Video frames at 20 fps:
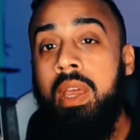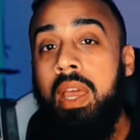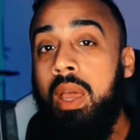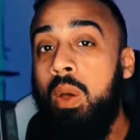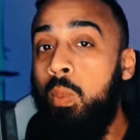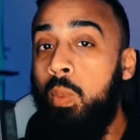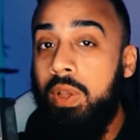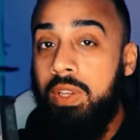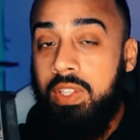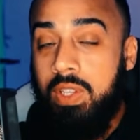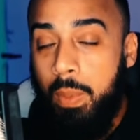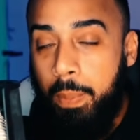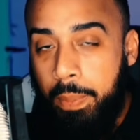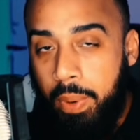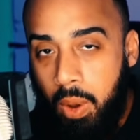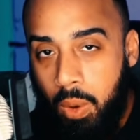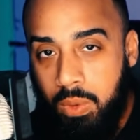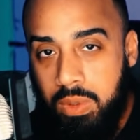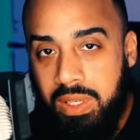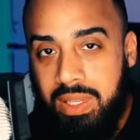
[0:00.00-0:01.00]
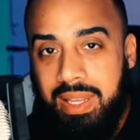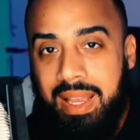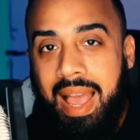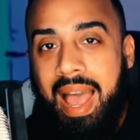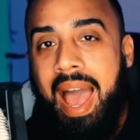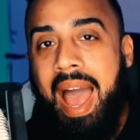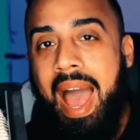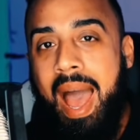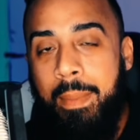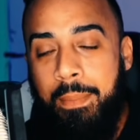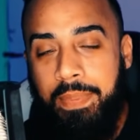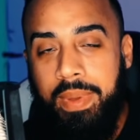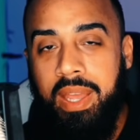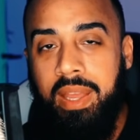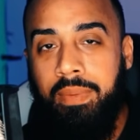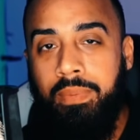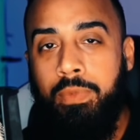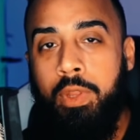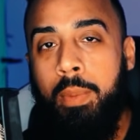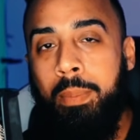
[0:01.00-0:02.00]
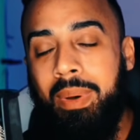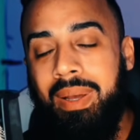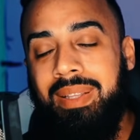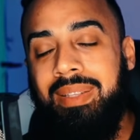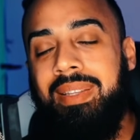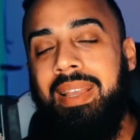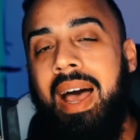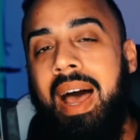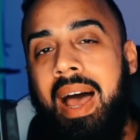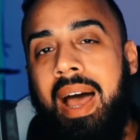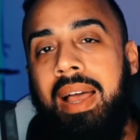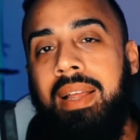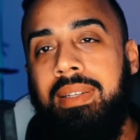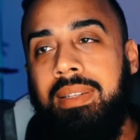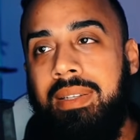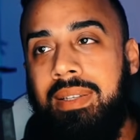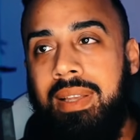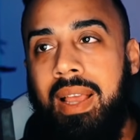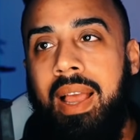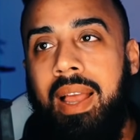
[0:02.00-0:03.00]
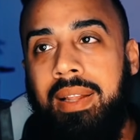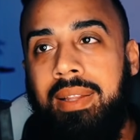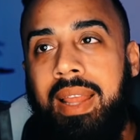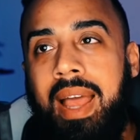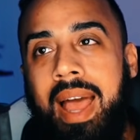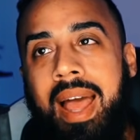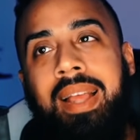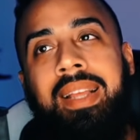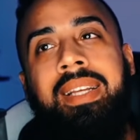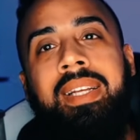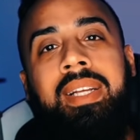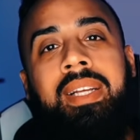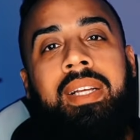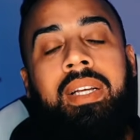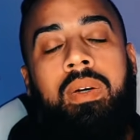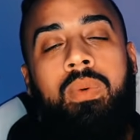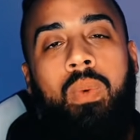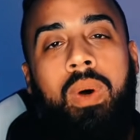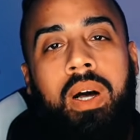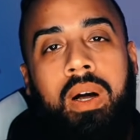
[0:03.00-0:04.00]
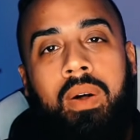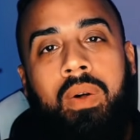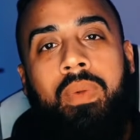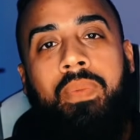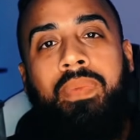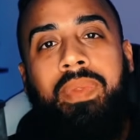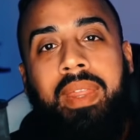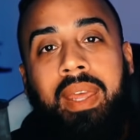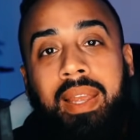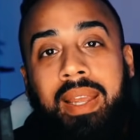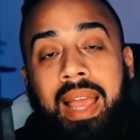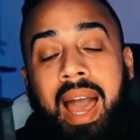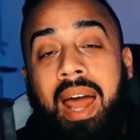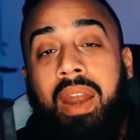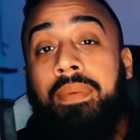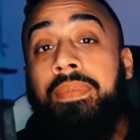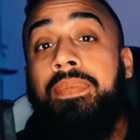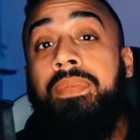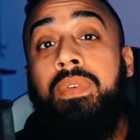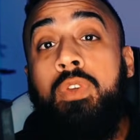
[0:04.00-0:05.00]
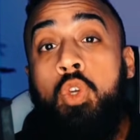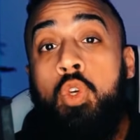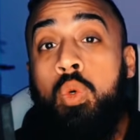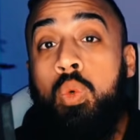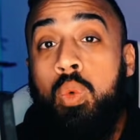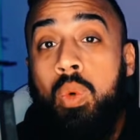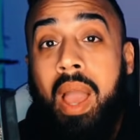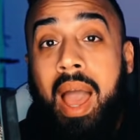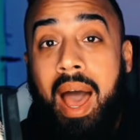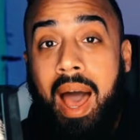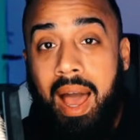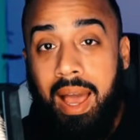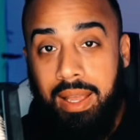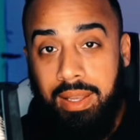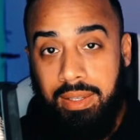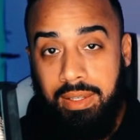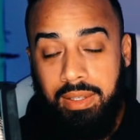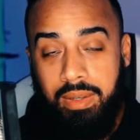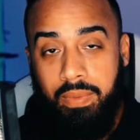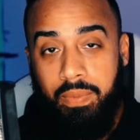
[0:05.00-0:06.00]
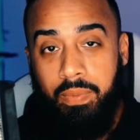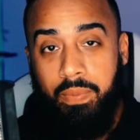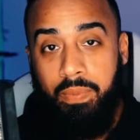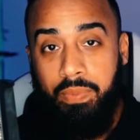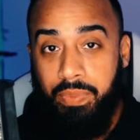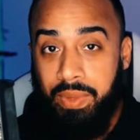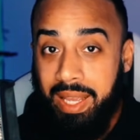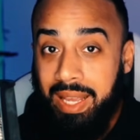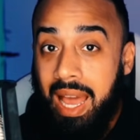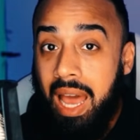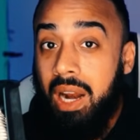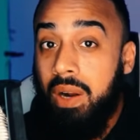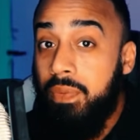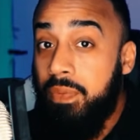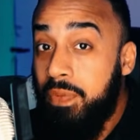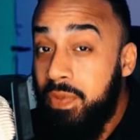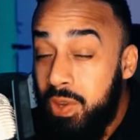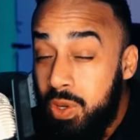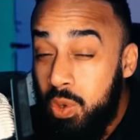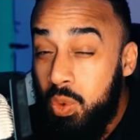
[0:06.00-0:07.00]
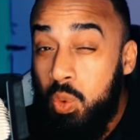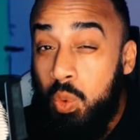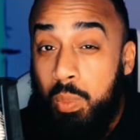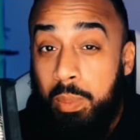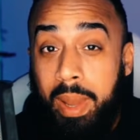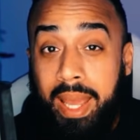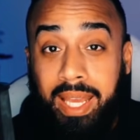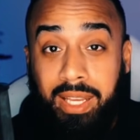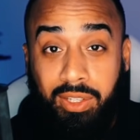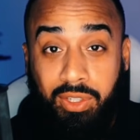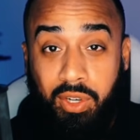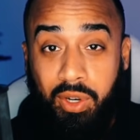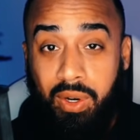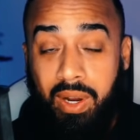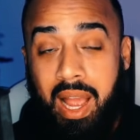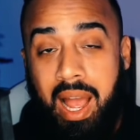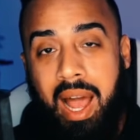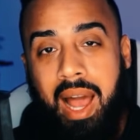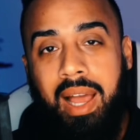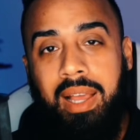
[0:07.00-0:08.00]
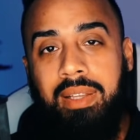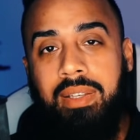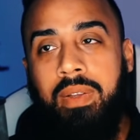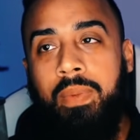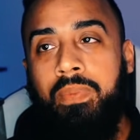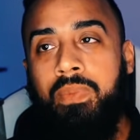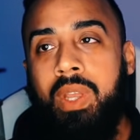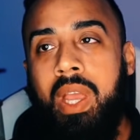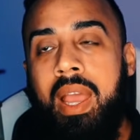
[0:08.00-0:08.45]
It was supposed to happen, but Todd said that, well, they got a few guys. They got a few major guys.